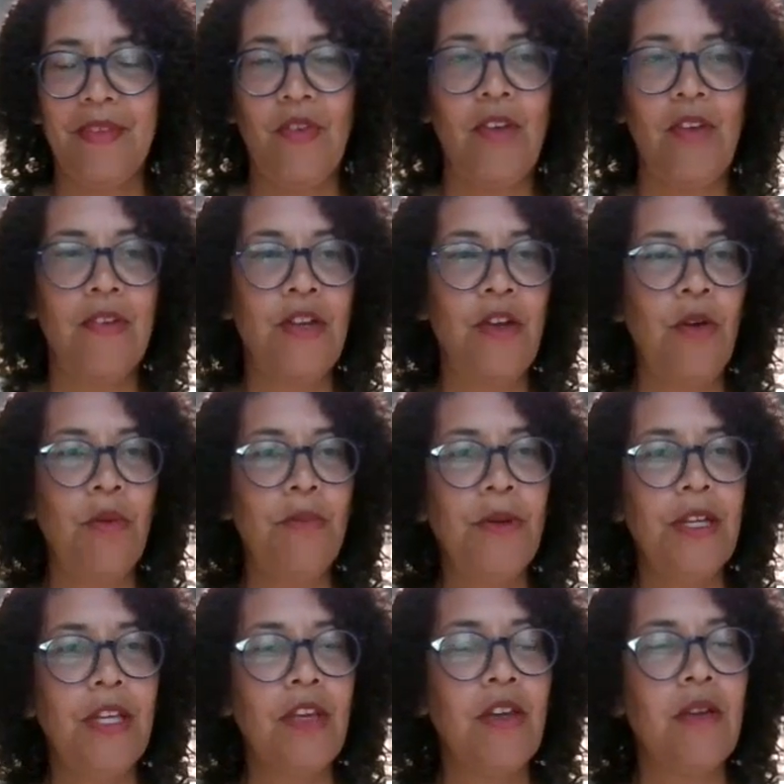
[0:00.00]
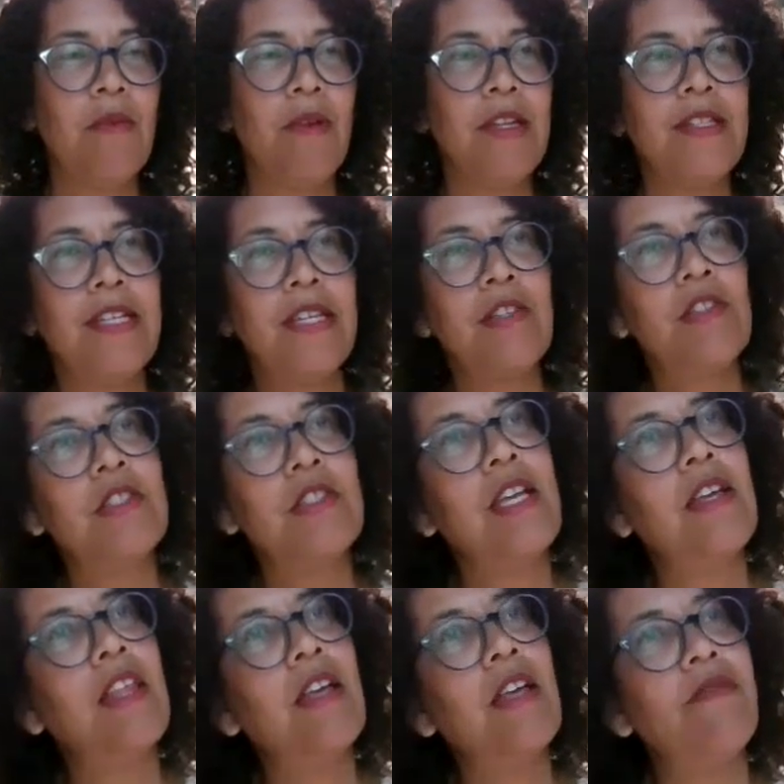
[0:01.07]
you have a notebook, you can write down just
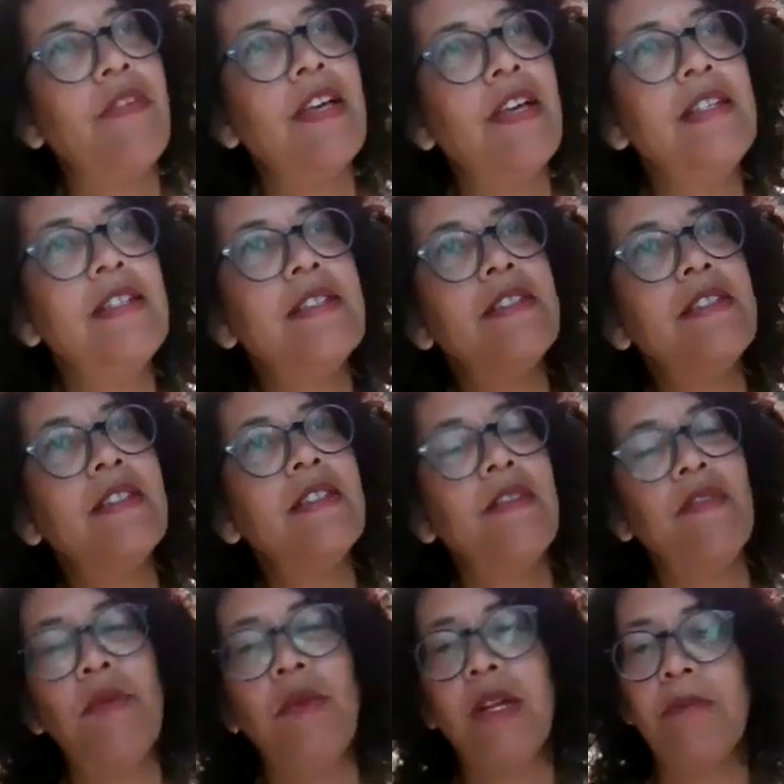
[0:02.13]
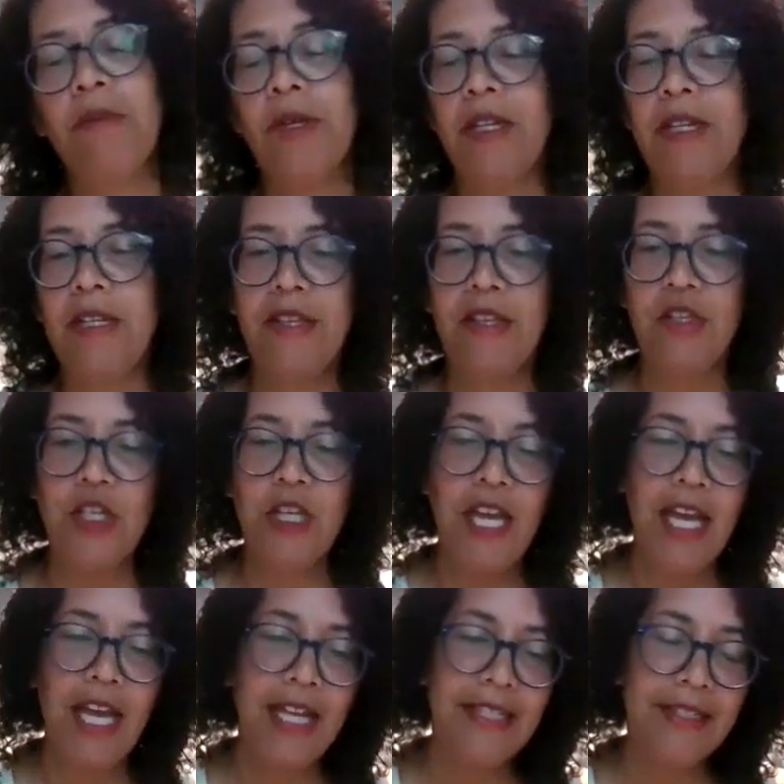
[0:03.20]
how that felt. If you want to put it in the
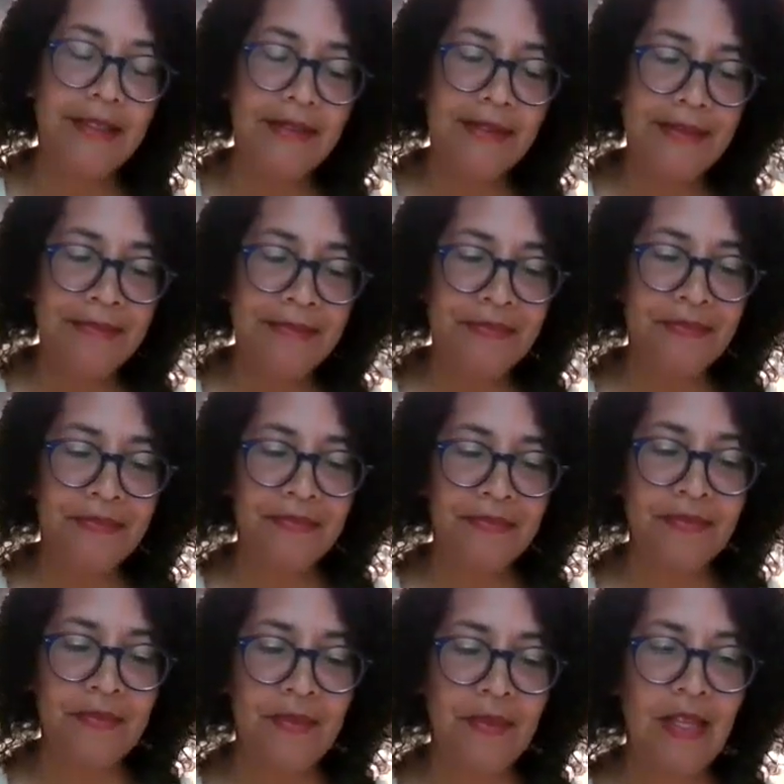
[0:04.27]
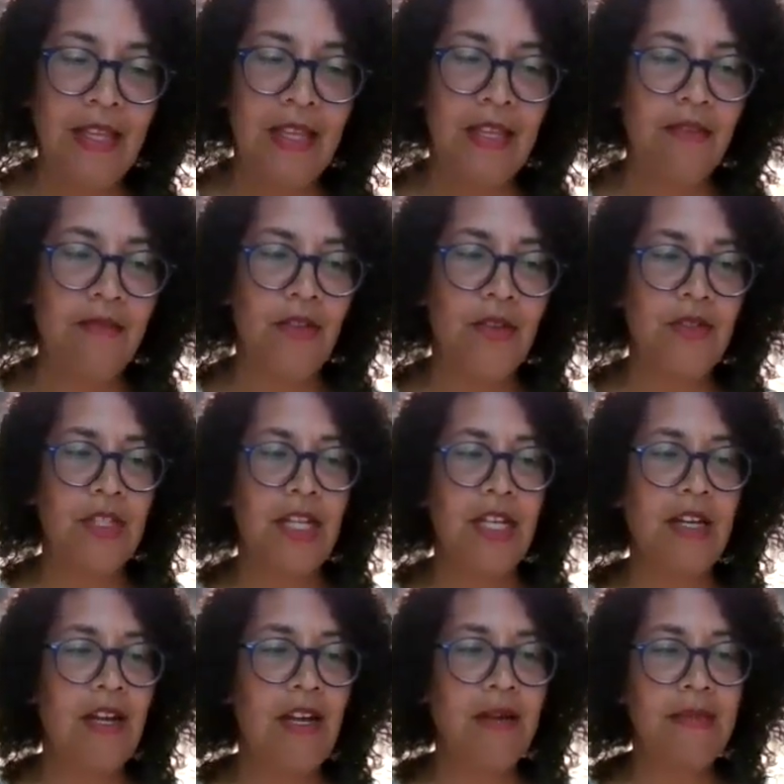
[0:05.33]
chat, if there's any
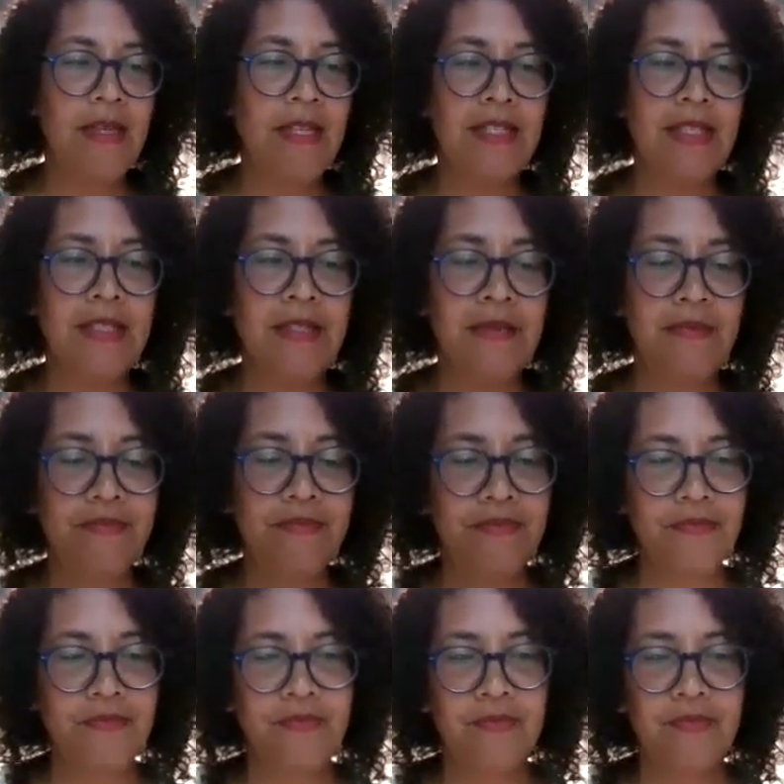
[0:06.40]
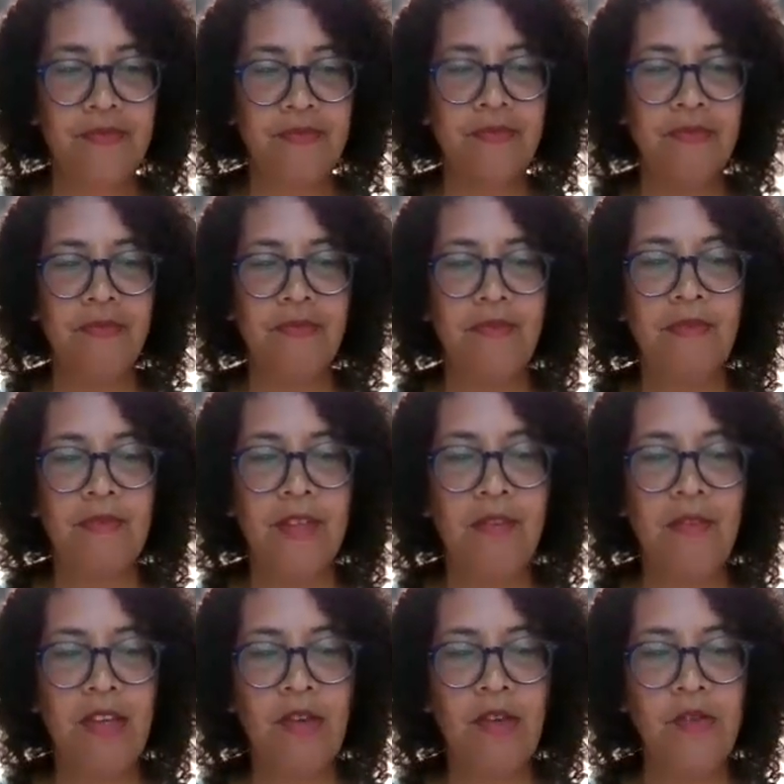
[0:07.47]
comments,
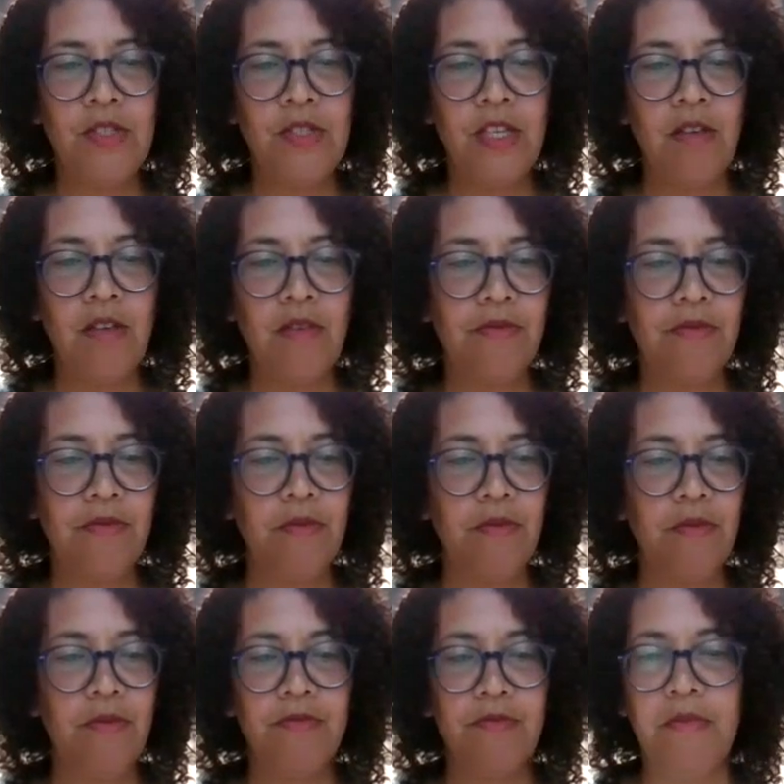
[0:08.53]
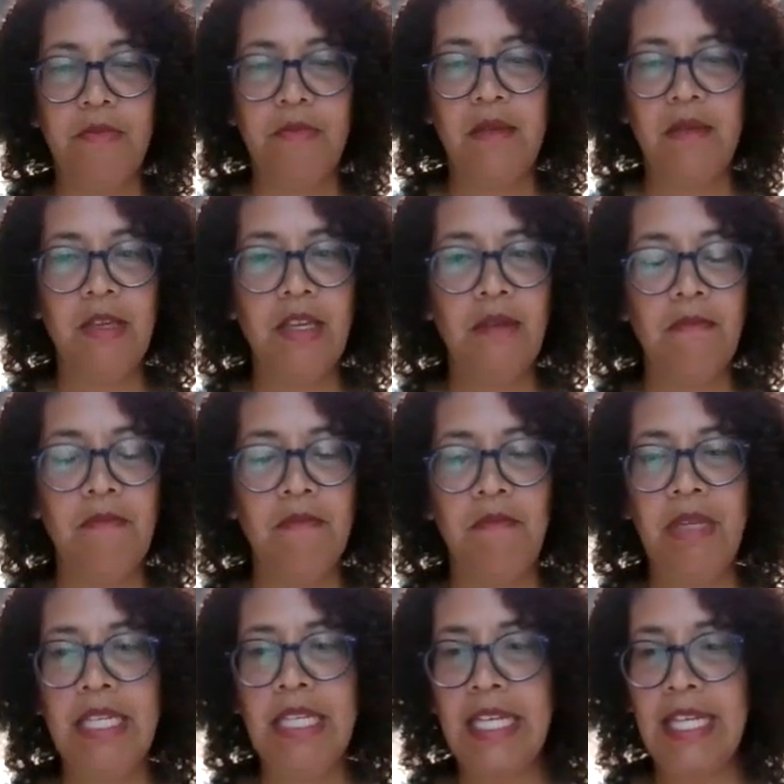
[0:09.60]
giving yourself maybe a
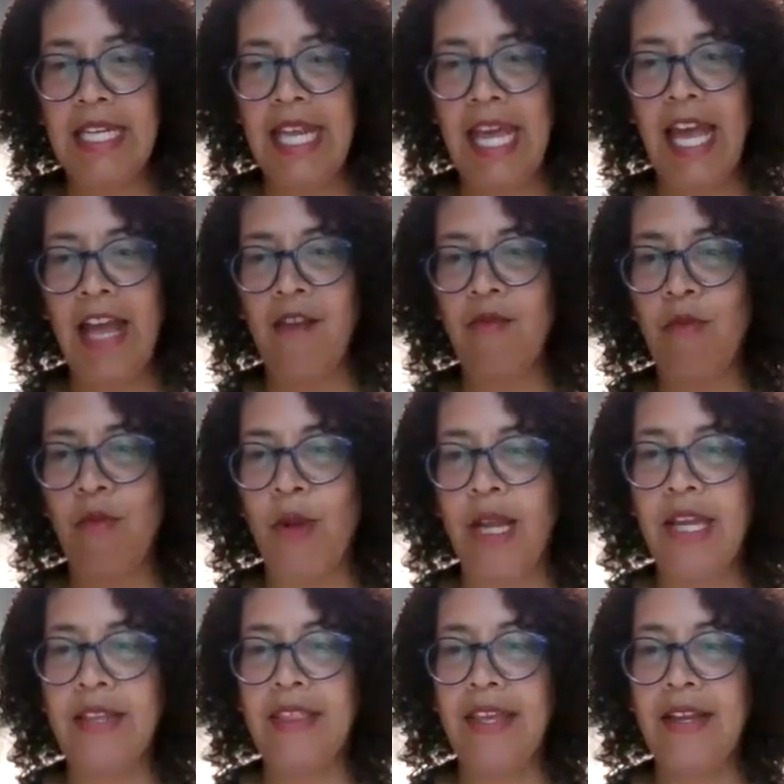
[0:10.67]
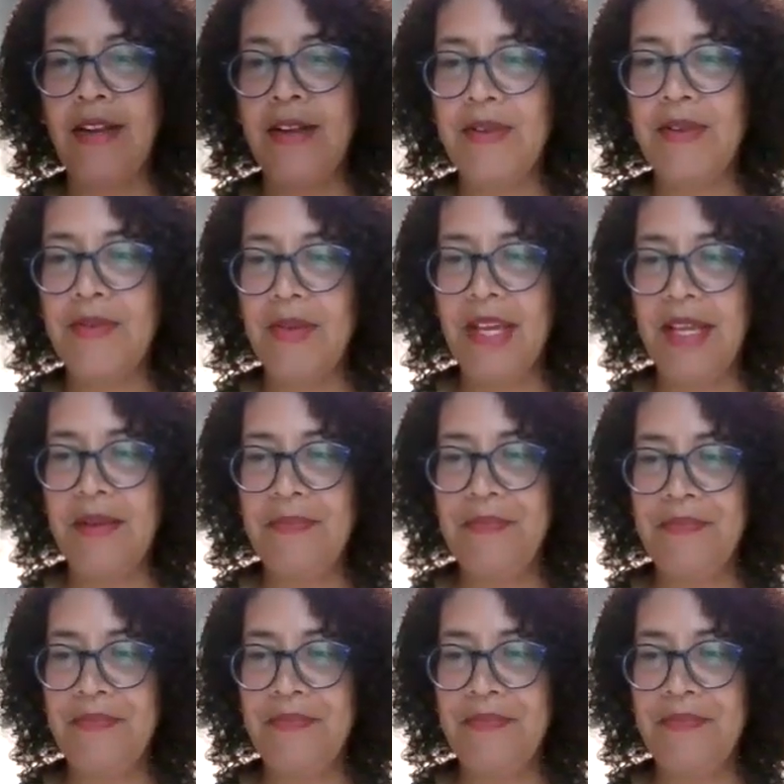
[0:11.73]
1.5-minute break there, right?